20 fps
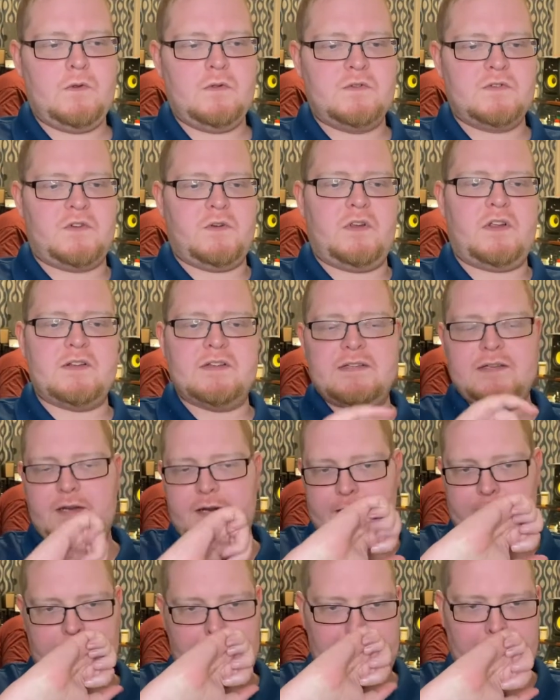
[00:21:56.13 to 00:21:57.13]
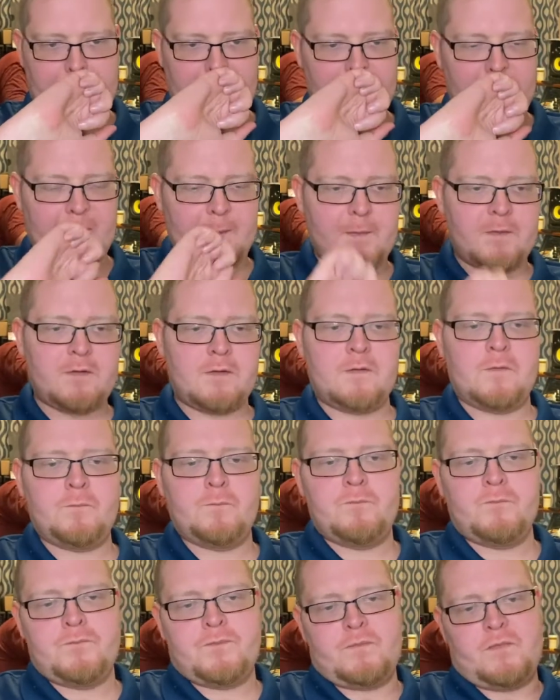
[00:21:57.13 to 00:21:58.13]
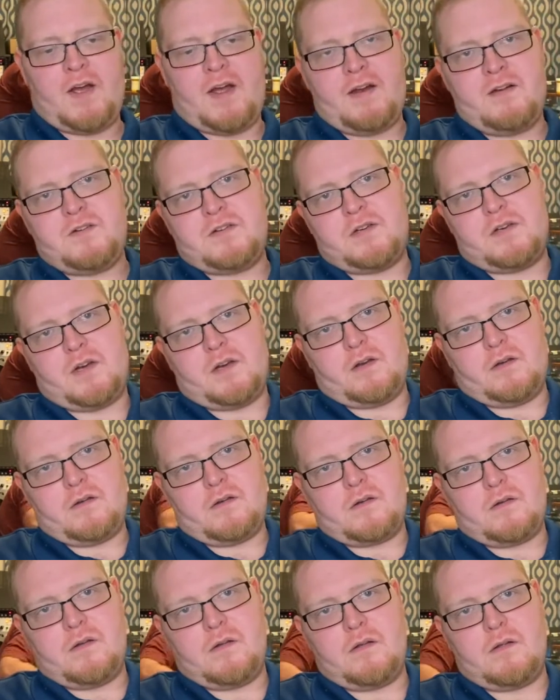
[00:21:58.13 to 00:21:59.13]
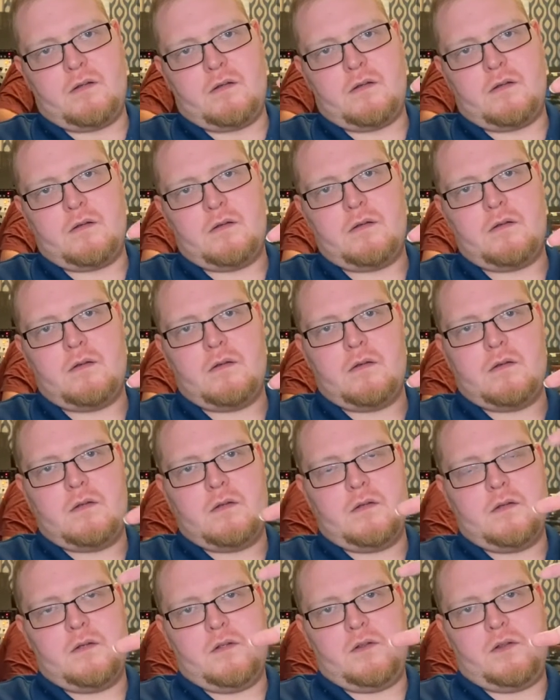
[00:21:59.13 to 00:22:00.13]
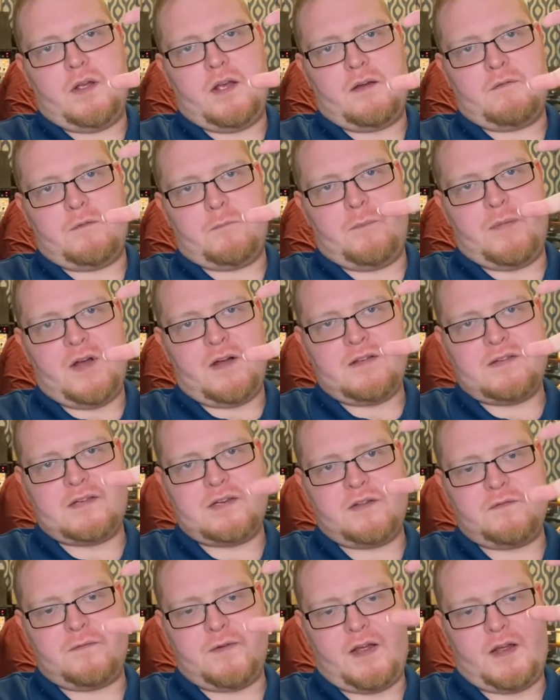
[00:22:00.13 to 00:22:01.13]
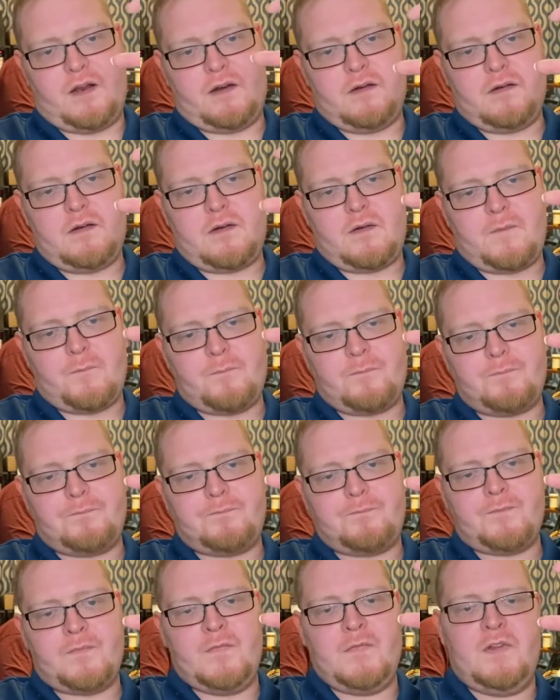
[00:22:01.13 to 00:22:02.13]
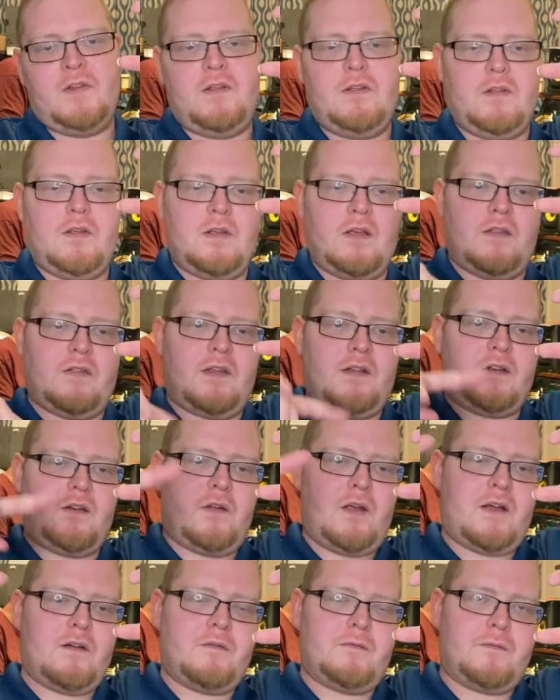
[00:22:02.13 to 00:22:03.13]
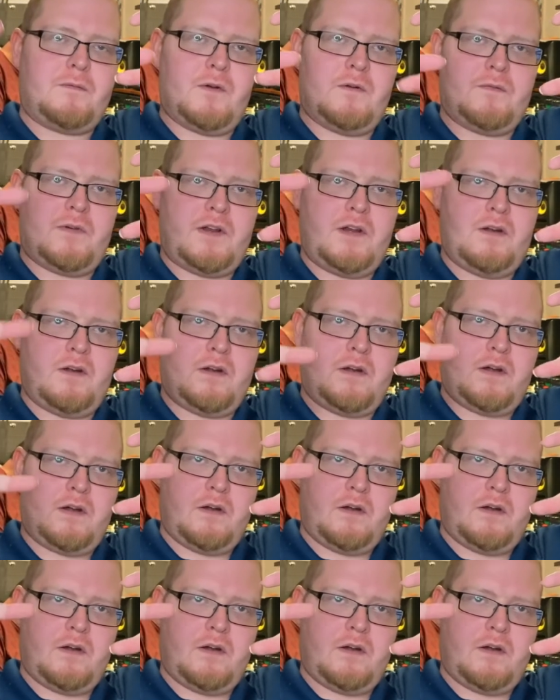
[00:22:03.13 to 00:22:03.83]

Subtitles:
So you can see here, hydrogen, you have a positive end, and then you have over here